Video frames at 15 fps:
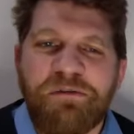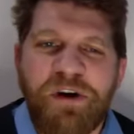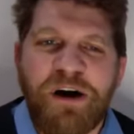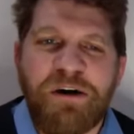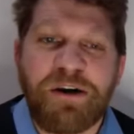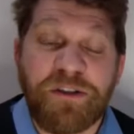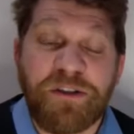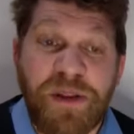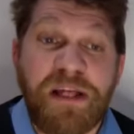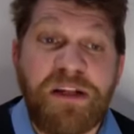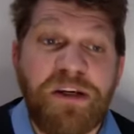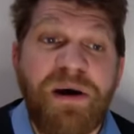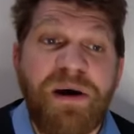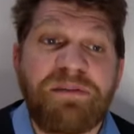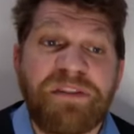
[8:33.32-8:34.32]
photo. So they
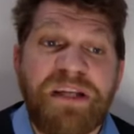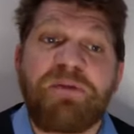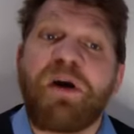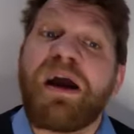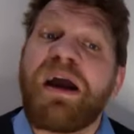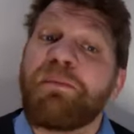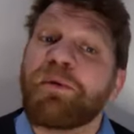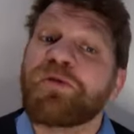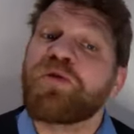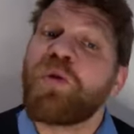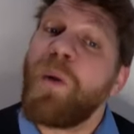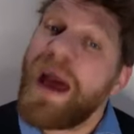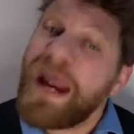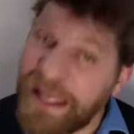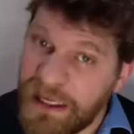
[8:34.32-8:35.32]
do have several. April
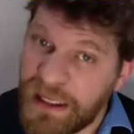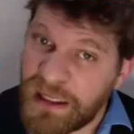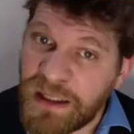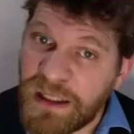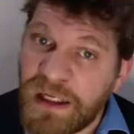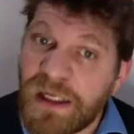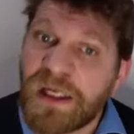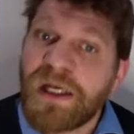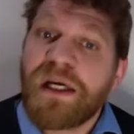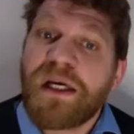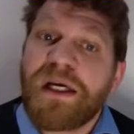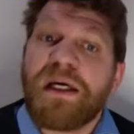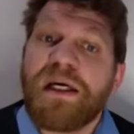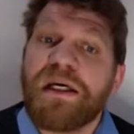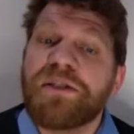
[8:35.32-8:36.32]
20th
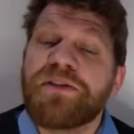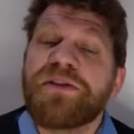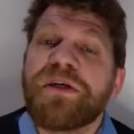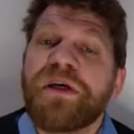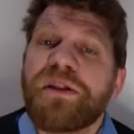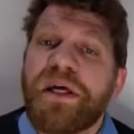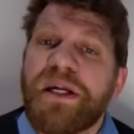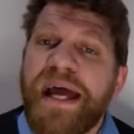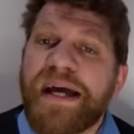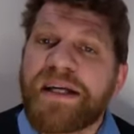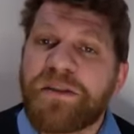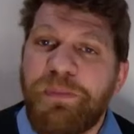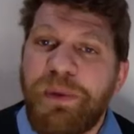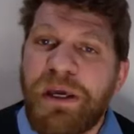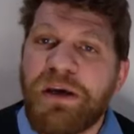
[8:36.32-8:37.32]
is the
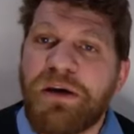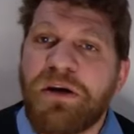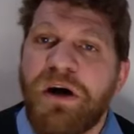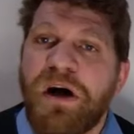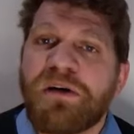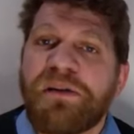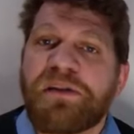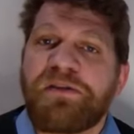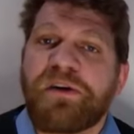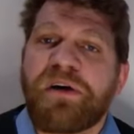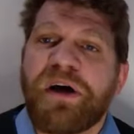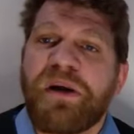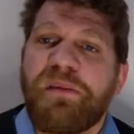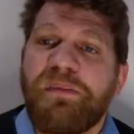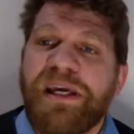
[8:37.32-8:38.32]
next big card that they're
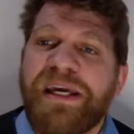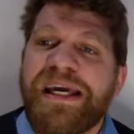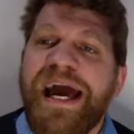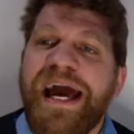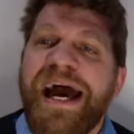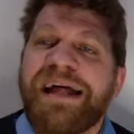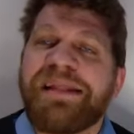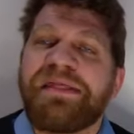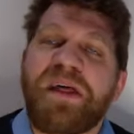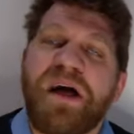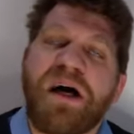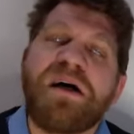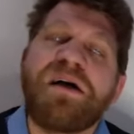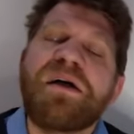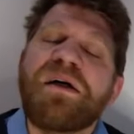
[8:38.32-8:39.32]
going to be at
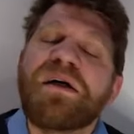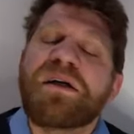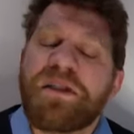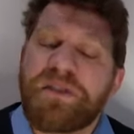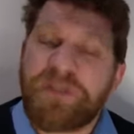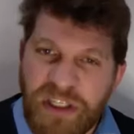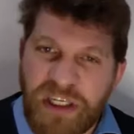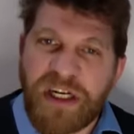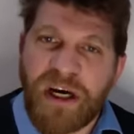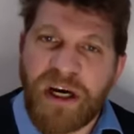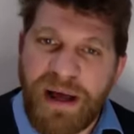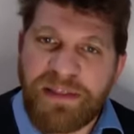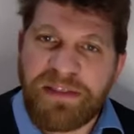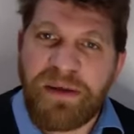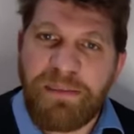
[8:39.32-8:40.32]
the
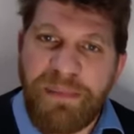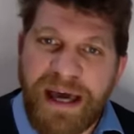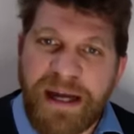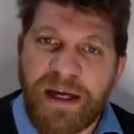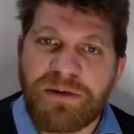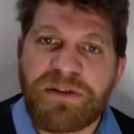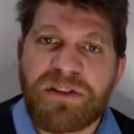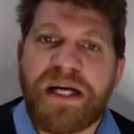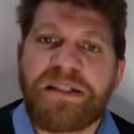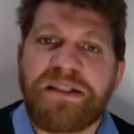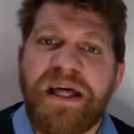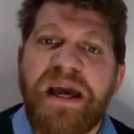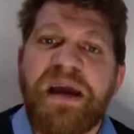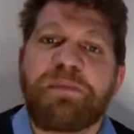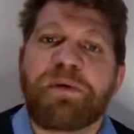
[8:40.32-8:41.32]
casino at the Meadows. That's
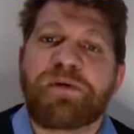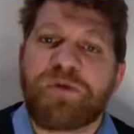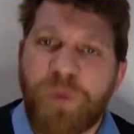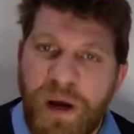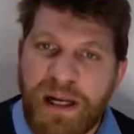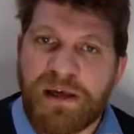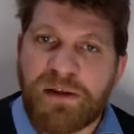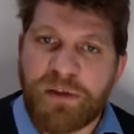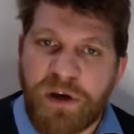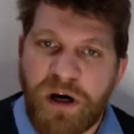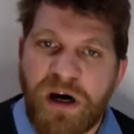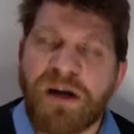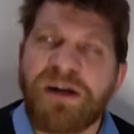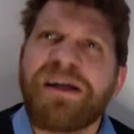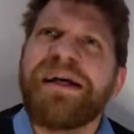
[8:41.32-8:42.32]
the April 20th
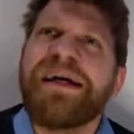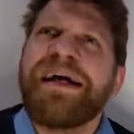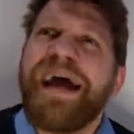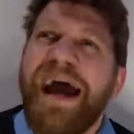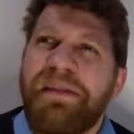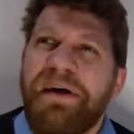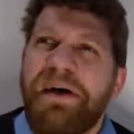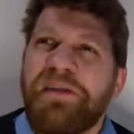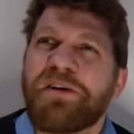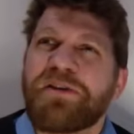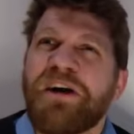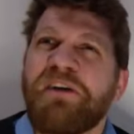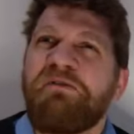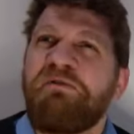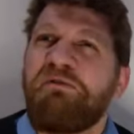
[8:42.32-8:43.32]
card. And then
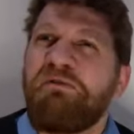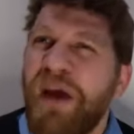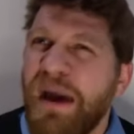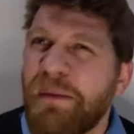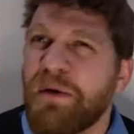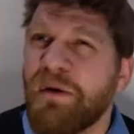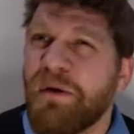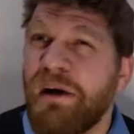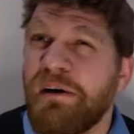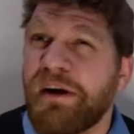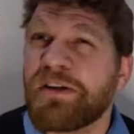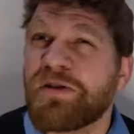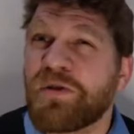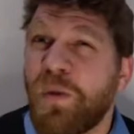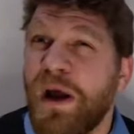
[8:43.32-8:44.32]
there's a
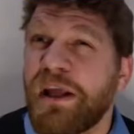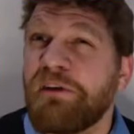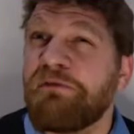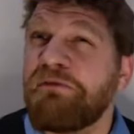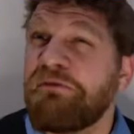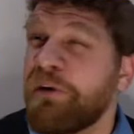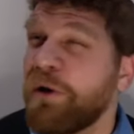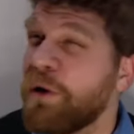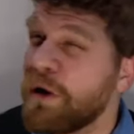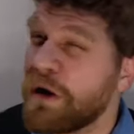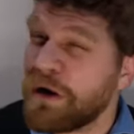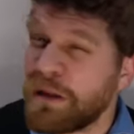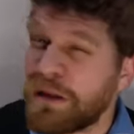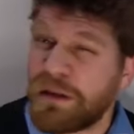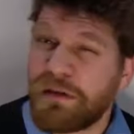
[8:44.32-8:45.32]
February
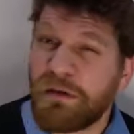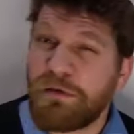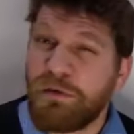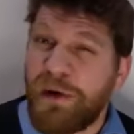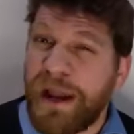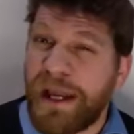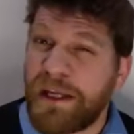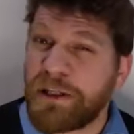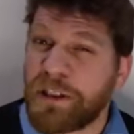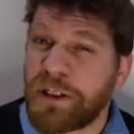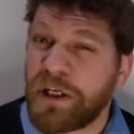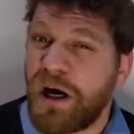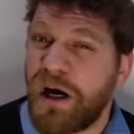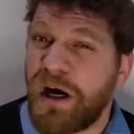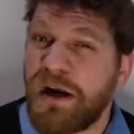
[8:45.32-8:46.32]
24th
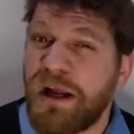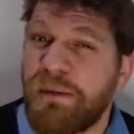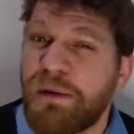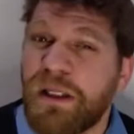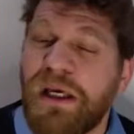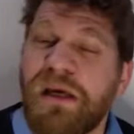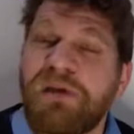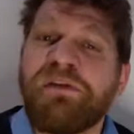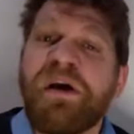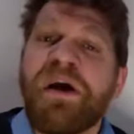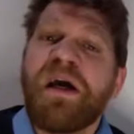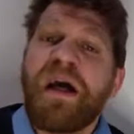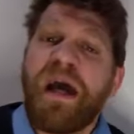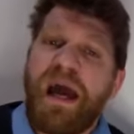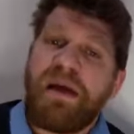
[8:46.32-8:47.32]
range card, I believe.
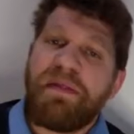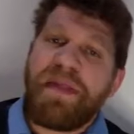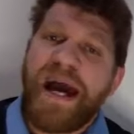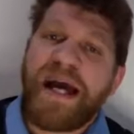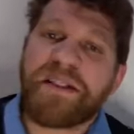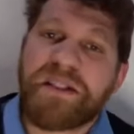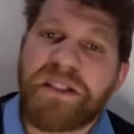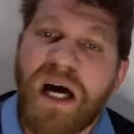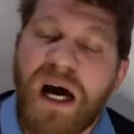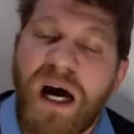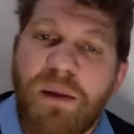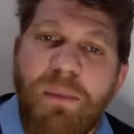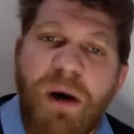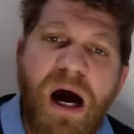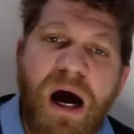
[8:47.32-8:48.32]
And that's
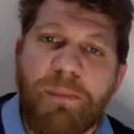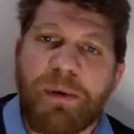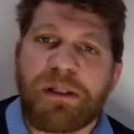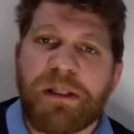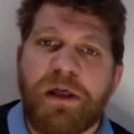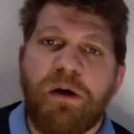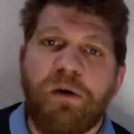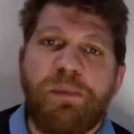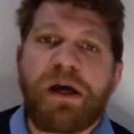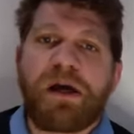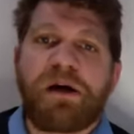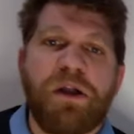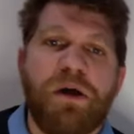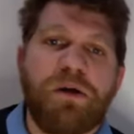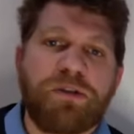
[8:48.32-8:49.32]
up a little bit
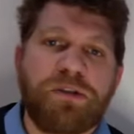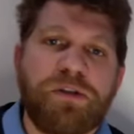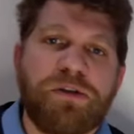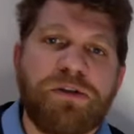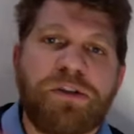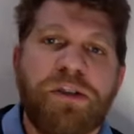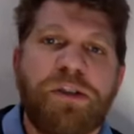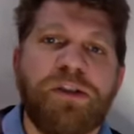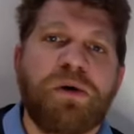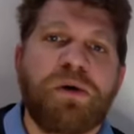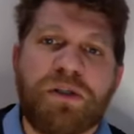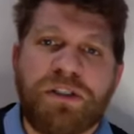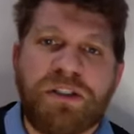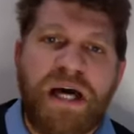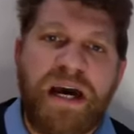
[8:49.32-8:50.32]
closer to
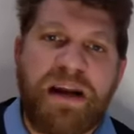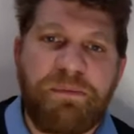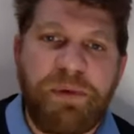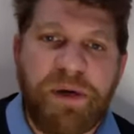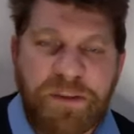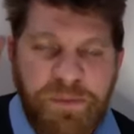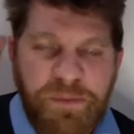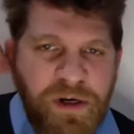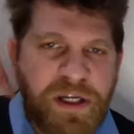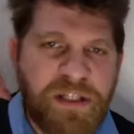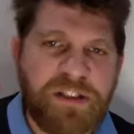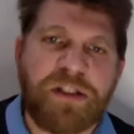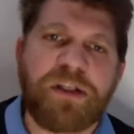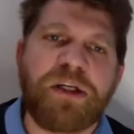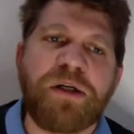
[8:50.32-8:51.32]
your side of Pittsburgh.
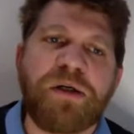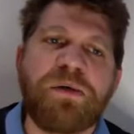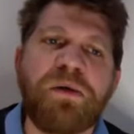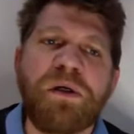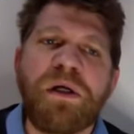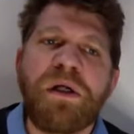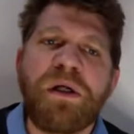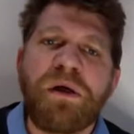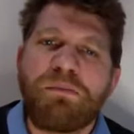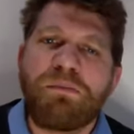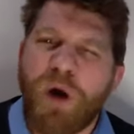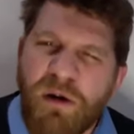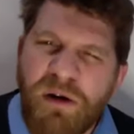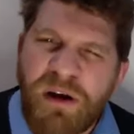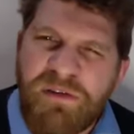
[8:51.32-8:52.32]
It's a new
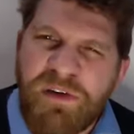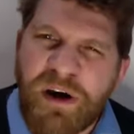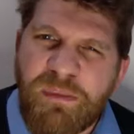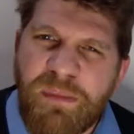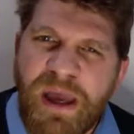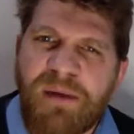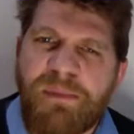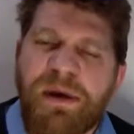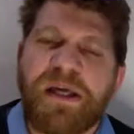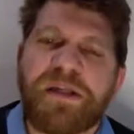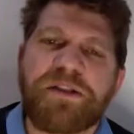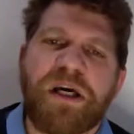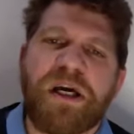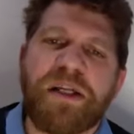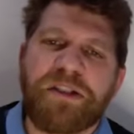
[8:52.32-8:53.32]
Murrayville, maybe.
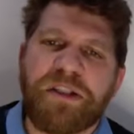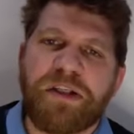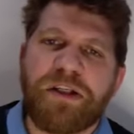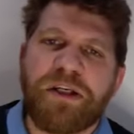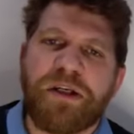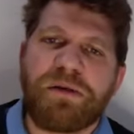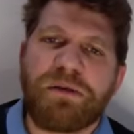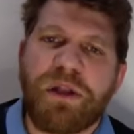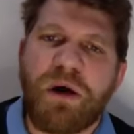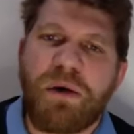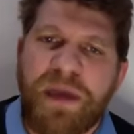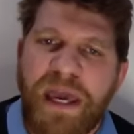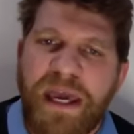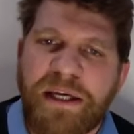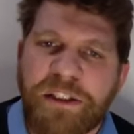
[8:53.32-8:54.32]
It's a new
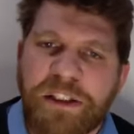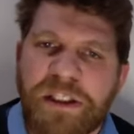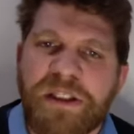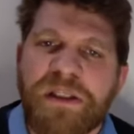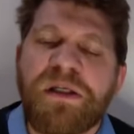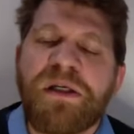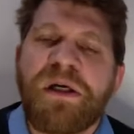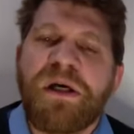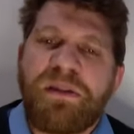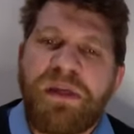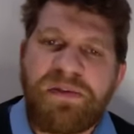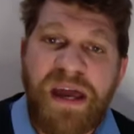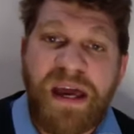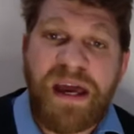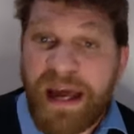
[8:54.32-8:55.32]
location
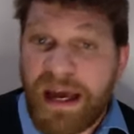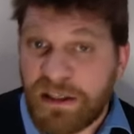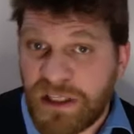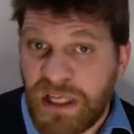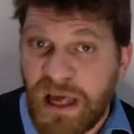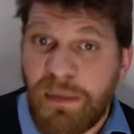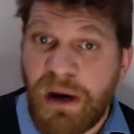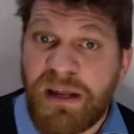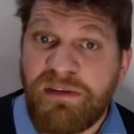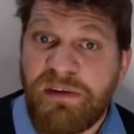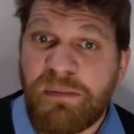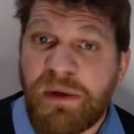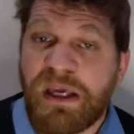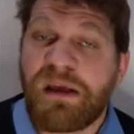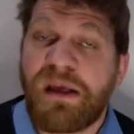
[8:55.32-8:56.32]
that they announced. That might
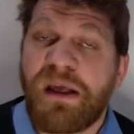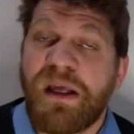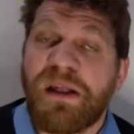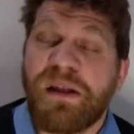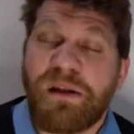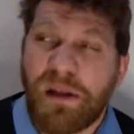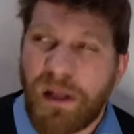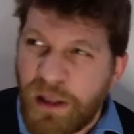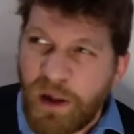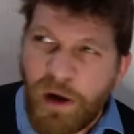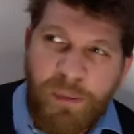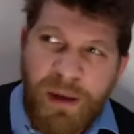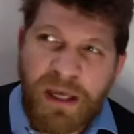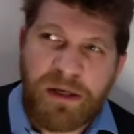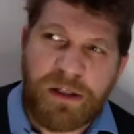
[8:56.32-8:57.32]
even be a
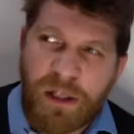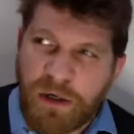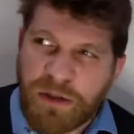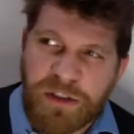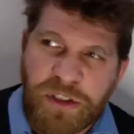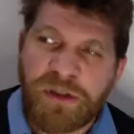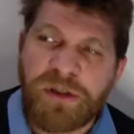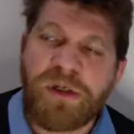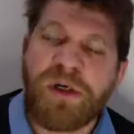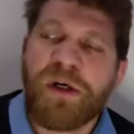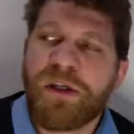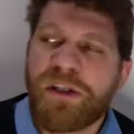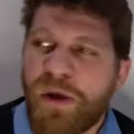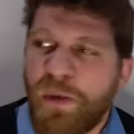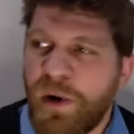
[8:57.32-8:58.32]
little bit closer
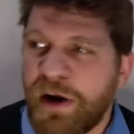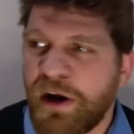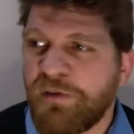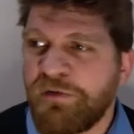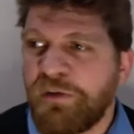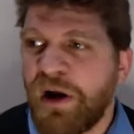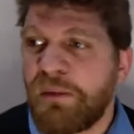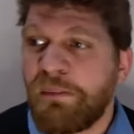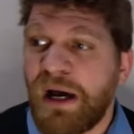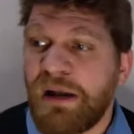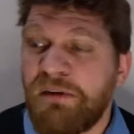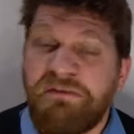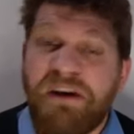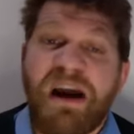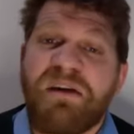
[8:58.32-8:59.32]
to where you're from.
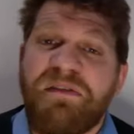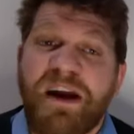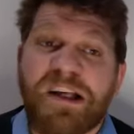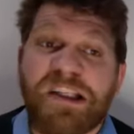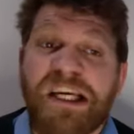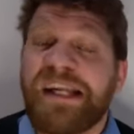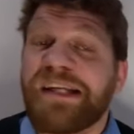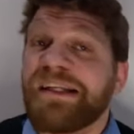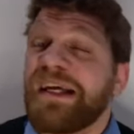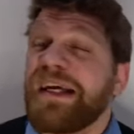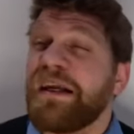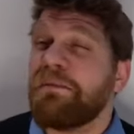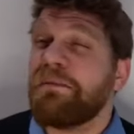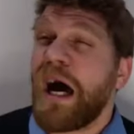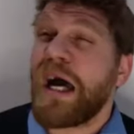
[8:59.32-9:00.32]
But very, very exciting.
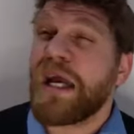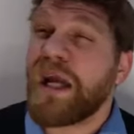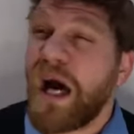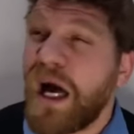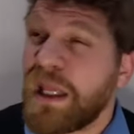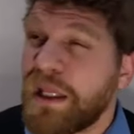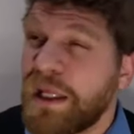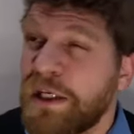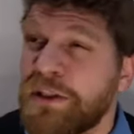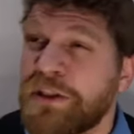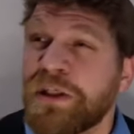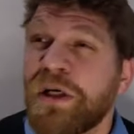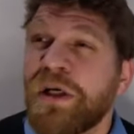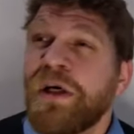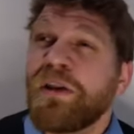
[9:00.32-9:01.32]
In my
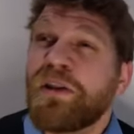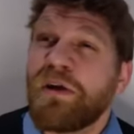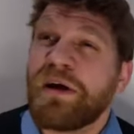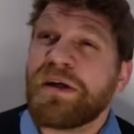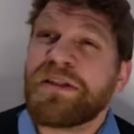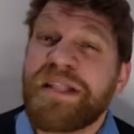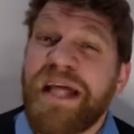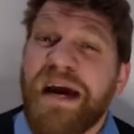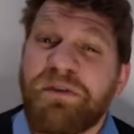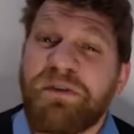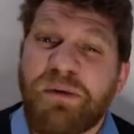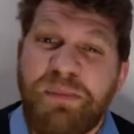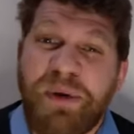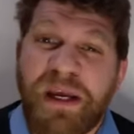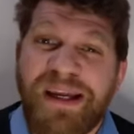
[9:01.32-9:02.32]
knowledge, there has
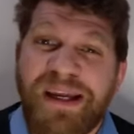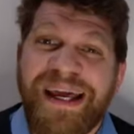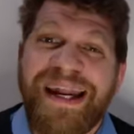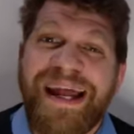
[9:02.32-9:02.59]
never been